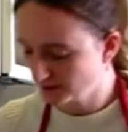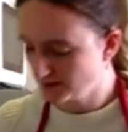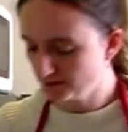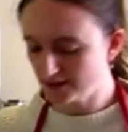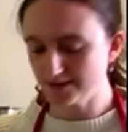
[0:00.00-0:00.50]

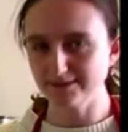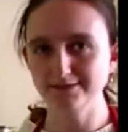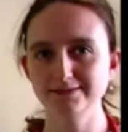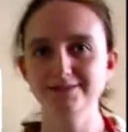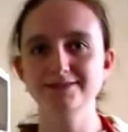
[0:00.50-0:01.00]
Alright,
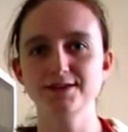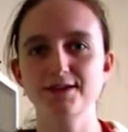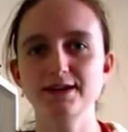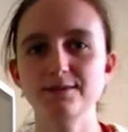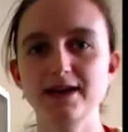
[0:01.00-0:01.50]
so
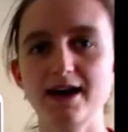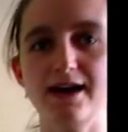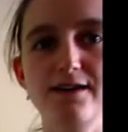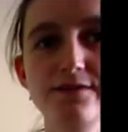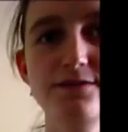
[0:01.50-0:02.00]
here we
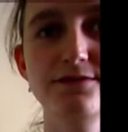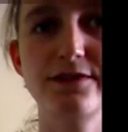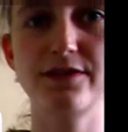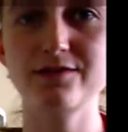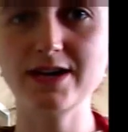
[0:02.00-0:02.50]
have
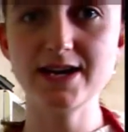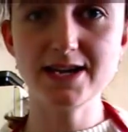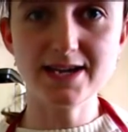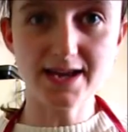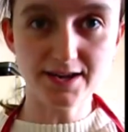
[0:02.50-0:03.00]

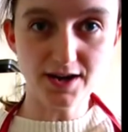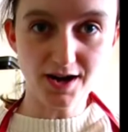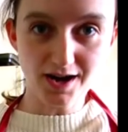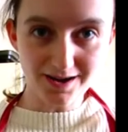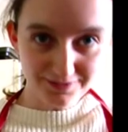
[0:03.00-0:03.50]

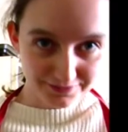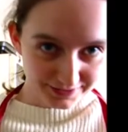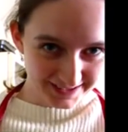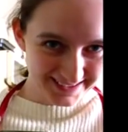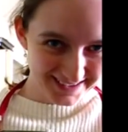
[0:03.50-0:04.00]

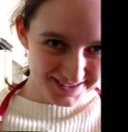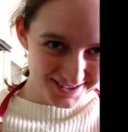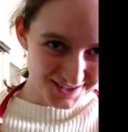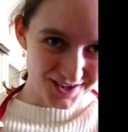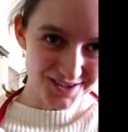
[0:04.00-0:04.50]
3.5
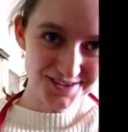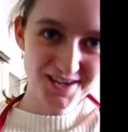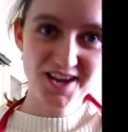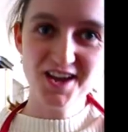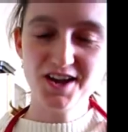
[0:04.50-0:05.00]
jars
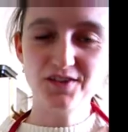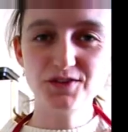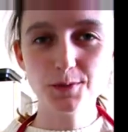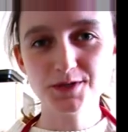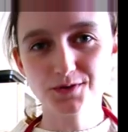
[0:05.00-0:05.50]
of
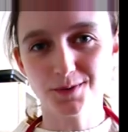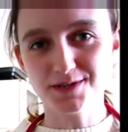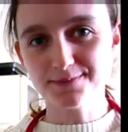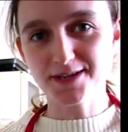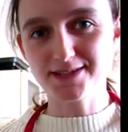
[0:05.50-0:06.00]
yummy, scrummy,
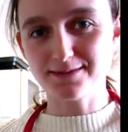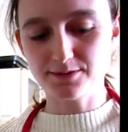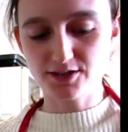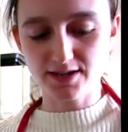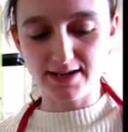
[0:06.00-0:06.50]
spiced apple
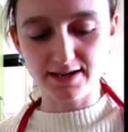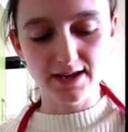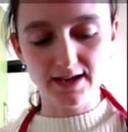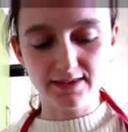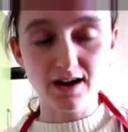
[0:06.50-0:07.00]
chutney.
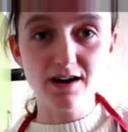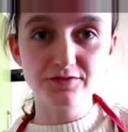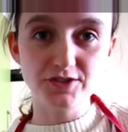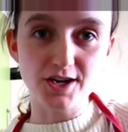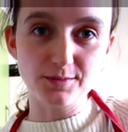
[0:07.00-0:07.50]
The
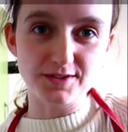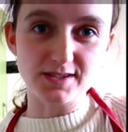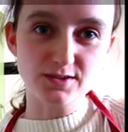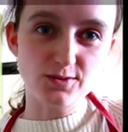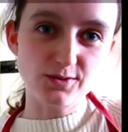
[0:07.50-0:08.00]
half jar, once
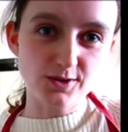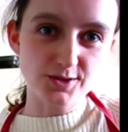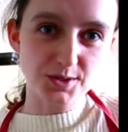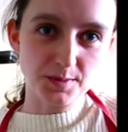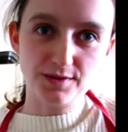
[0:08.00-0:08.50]
it's cool, I'll
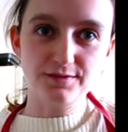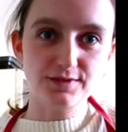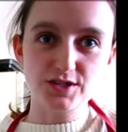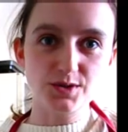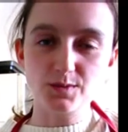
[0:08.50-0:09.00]
just put in the
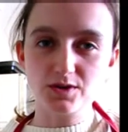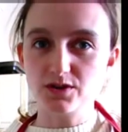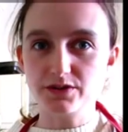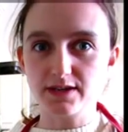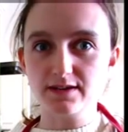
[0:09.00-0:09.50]
fridge and we'll
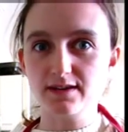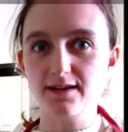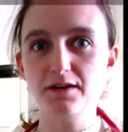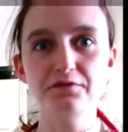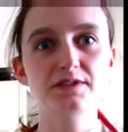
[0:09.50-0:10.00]
use it
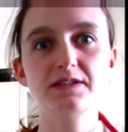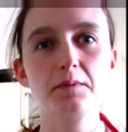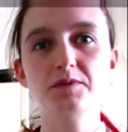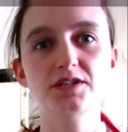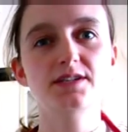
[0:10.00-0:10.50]
for
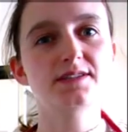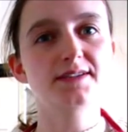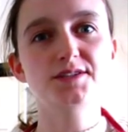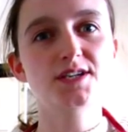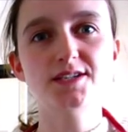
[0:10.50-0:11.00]
sandwiches
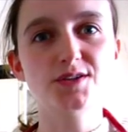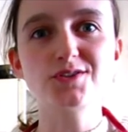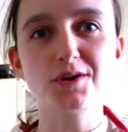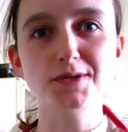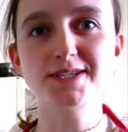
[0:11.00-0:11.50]
and cheese on
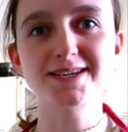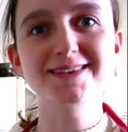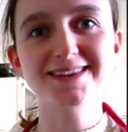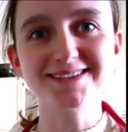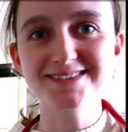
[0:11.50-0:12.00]
toast
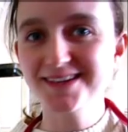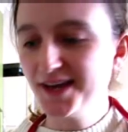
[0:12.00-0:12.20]
and things.